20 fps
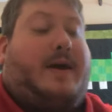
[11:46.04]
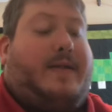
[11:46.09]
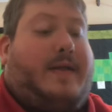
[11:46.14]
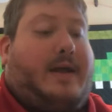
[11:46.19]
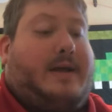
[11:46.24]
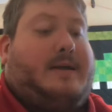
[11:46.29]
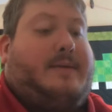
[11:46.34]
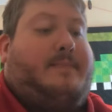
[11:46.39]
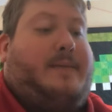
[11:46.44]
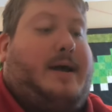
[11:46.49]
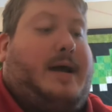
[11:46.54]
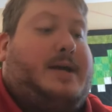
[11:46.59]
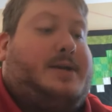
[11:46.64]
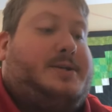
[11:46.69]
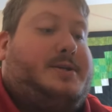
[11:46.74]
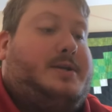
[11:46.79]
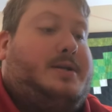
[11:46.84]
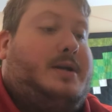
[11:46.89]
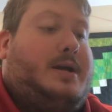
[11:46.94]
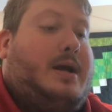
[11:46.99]
thy
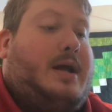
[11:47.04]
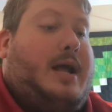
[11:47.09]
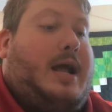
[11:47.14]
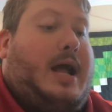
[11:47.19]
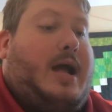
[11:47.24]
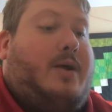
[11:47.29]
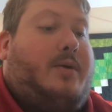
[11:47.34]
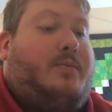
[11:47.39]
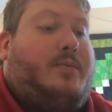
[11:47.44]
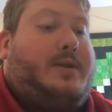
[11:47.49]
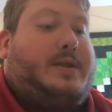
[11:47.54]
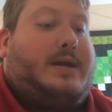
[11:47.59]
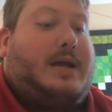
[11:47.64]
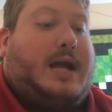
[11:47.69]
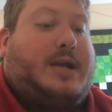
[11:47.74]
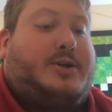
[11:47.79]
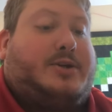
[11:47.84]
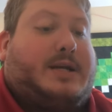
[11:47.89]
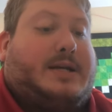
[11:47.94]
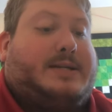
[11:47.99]
compassion, and with the
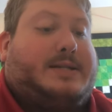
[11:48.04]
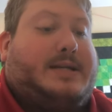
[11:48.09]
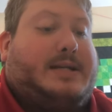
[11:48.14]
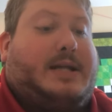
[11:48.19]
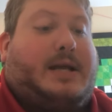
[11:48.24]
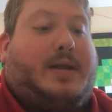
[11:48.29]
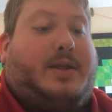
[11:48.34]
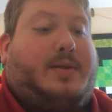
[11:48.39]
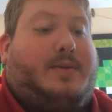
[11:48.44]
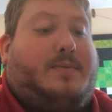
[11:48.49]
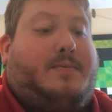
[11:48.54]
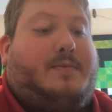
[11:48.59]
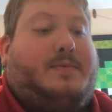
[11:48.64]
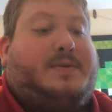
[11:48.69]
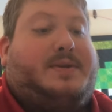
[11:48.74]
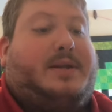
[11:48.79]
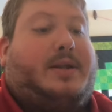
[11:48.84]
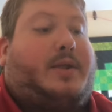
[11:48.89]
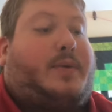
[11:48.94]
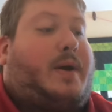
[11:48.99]
angel I sing thy
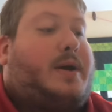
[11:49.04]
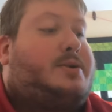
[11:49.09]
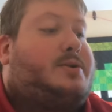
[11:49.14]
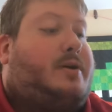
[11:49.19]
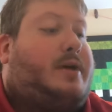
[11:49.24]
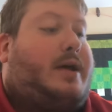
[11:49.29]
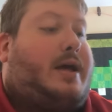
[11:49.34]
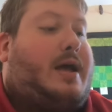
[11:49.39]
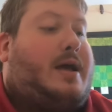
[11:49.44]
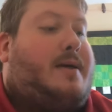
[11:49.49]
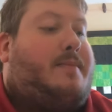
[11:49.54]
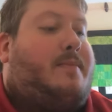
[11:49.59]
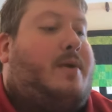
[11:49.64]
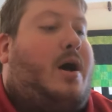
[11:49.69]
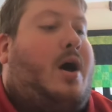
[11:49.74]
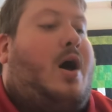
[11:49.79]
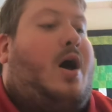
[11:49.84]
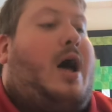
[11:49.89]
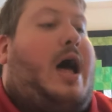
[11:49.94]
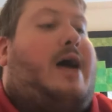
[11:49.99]
sing the thrice holy hymn.
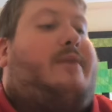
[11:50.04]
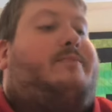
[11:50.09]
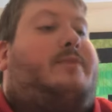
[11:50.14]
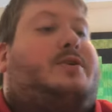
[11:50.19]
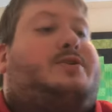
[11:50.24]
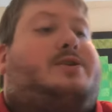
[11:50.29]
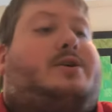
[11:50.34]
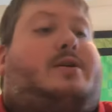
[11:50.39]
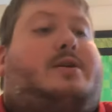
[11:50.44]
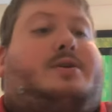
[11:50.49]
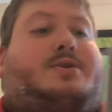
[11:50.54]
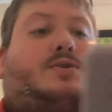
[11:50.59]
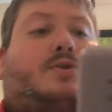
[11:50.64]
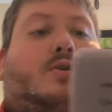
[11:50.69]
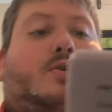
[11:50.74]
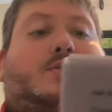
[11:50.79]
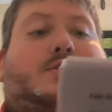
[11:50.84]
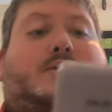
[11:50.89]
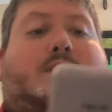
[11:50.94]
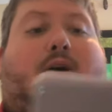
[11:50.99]
Have mercy on the
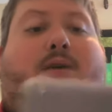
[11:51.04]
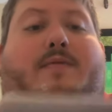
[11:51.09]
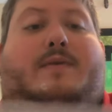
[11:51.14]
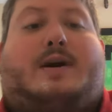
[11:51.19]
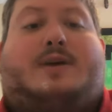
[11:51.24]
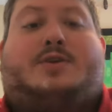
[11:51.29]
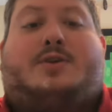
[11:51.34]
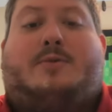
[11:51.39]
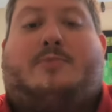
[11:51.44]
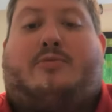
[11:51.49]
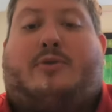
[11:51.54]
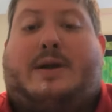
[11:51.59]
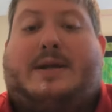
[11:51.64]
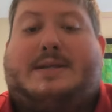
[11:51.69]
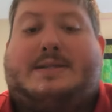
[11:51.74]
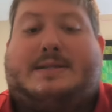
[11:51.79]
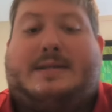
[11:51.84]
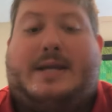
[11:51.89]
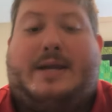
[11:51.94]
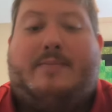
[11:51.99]
souls of us who
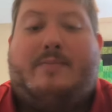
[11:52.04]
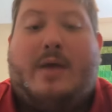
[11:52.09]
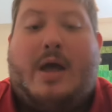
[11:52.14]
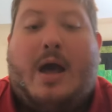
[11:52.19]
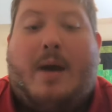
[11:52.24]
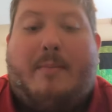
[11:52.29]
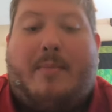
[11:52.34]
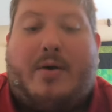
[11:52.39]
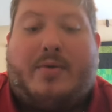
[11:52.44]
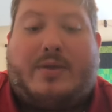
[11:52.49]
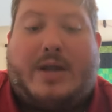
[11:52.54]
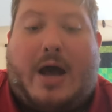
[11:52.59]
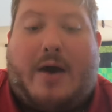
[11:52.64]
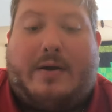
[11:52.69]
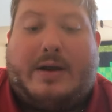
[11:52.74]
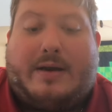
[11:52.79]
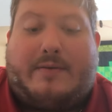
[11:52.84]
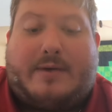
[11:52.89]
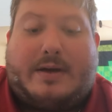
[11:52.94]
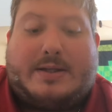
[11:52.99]
praise thee, both
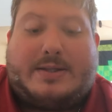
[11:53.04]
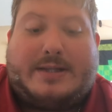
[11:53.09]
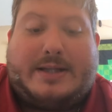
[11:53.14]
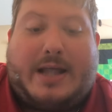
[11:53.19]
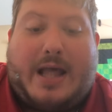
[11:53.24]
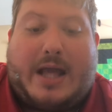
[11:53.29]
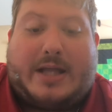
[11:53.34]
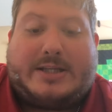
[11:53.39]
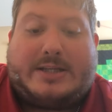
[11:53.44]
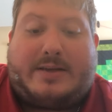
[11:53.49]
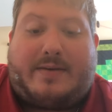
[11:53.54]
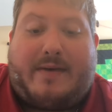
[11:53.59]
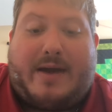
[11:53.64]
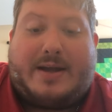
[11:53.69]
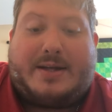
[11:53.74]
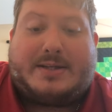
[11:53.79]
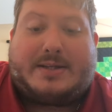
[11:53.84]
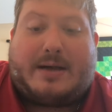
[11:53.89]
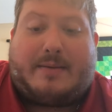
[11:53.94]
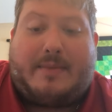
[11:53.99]
now and ever, and into the ages of
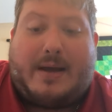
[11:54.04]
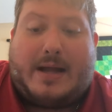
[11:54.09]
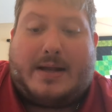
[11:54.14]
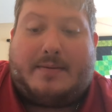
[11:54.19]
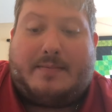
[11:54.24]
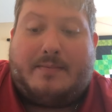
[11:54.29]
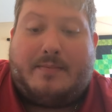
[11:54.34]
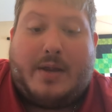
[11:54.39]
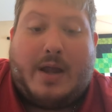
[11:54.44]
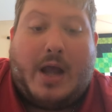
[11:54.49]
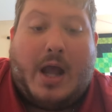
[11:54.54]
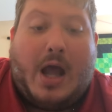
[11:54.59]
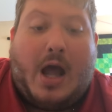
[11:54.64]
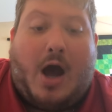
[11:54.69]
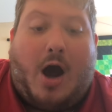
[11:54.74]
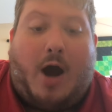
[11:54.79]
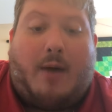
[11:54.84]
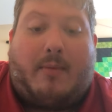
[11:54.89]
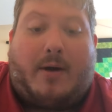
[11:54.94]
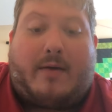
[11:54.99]
ages. Amen.
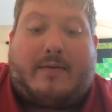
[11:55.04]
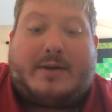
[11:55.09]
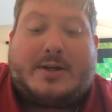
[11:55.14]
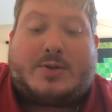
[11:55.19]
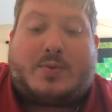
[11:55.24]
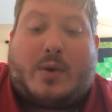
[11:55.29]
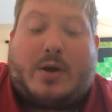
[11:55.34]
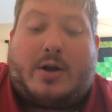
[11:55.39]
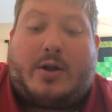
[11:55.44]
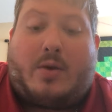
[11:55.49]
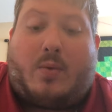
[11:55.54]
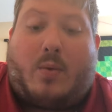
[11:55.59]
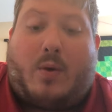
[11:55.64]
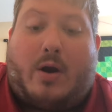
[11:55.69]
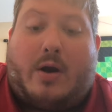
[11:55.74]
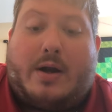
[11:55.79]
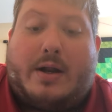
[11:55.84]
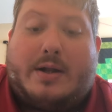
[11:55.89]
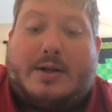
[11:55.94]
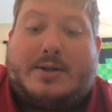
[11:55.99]
O marvelous wonder, the
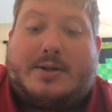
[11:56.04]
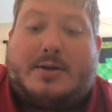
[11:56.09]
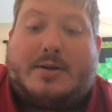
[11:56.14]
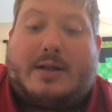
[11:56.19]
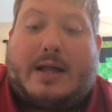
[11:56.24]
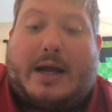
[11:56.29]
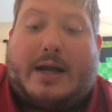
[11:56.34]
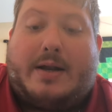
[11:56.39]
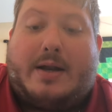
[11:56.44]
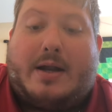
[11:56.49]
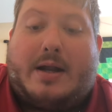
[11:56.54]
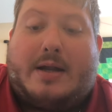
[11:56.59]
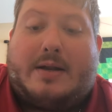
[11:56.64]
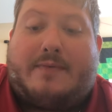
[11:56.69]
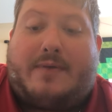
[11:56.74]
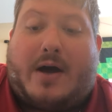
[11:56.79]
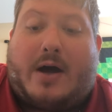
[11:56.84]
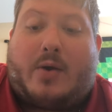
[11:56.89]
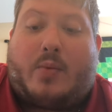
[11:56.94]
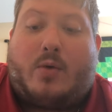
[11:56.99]
Word, into thine
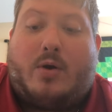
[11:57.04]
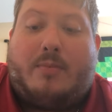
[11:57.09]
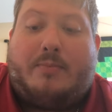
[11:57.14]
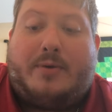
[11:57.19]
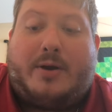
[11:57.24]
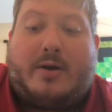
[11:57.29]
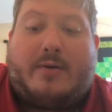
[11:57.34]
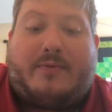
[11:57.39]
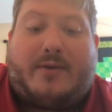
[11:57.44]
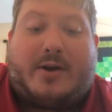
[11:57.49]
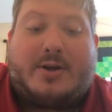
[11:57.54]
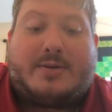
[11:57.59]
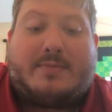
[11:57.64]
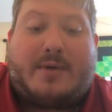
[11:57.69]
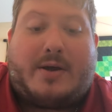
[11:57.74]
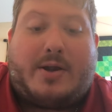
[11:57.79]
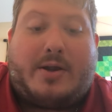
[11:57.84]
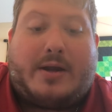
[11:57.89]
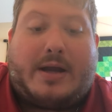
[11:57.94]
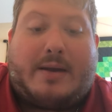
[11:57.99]
undefiled womb, pure and virgin
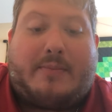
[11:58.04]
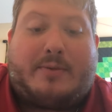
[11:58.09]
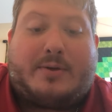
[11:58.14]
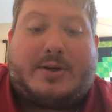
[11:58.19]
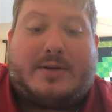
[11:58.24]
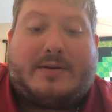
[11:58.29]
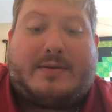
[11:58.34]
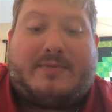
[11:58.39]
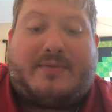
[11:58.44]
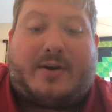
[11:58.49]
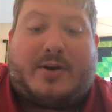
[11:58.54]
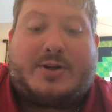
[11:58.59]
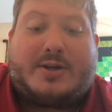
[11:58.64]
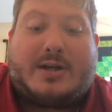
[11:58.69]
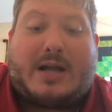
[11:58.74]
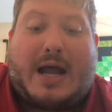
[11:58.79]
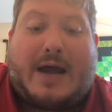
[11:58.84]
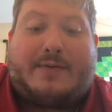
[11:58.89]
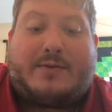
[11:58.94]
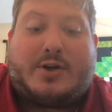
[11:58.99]
mother, yet preserved
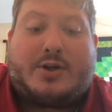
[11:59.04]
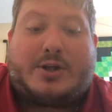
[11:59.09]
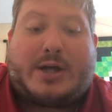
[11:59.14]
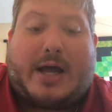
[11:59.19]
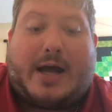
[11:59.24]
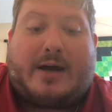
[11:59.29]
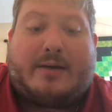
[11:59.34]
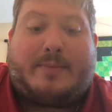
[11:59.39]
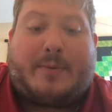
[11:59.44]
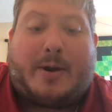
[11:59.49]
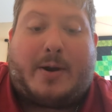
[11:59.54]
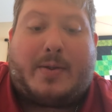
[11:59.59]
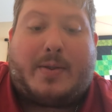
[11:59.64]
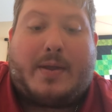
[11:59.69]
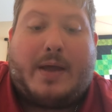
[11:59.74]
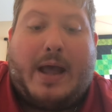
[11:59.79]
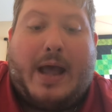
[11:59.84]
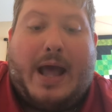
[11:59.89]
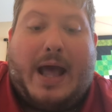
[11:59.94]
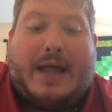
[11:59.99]
virgin after
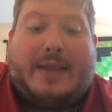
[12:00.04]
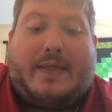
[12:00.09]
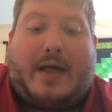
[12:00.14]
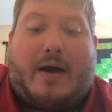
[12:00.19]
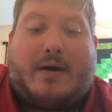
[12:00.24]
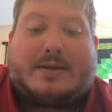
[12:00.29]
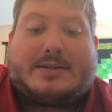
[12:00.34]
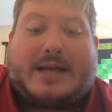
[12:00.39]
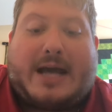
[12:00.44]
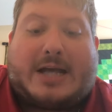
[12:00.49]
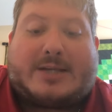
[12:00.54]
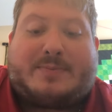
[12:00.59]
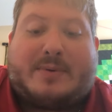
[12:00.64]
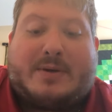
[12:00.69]
childbirth. Thou hast cast